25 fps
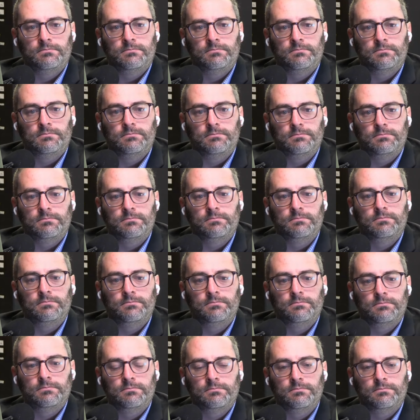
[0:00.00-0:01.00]

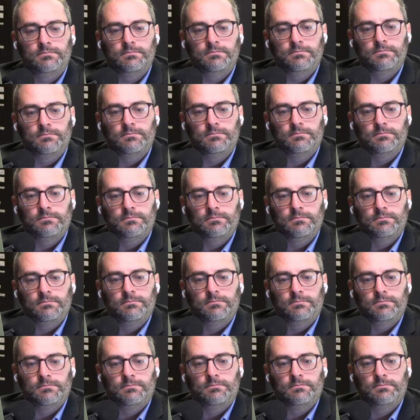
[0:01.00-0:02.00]

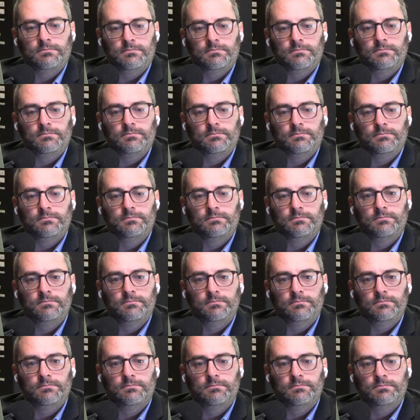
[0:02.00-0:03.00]

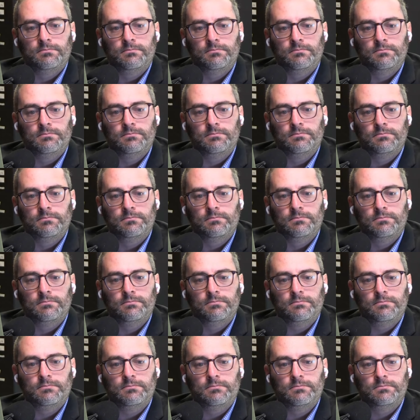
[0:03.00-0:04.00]

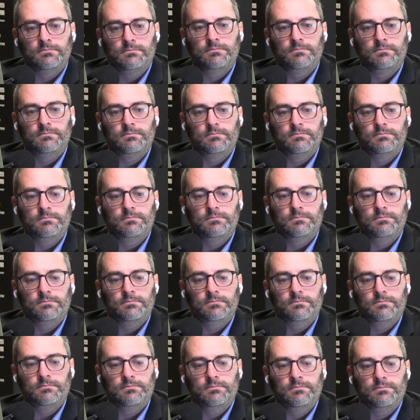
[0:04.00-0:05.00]

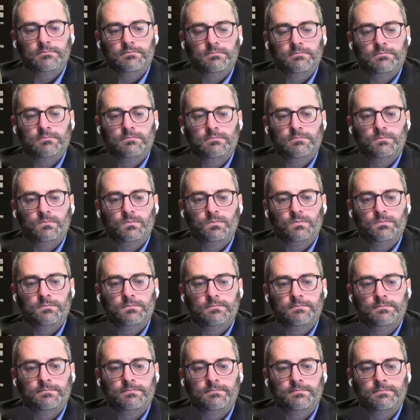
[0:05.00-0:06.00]

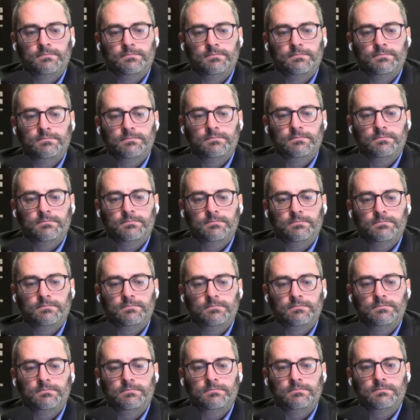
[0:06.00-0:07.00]

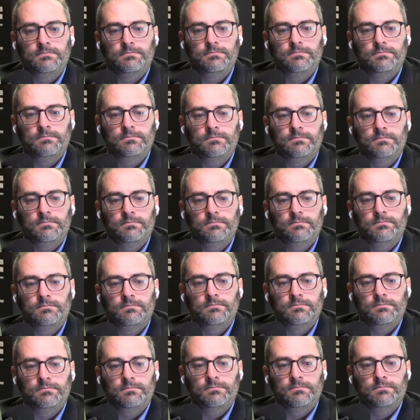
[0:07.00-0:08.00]
No words are spoken by the person on screen.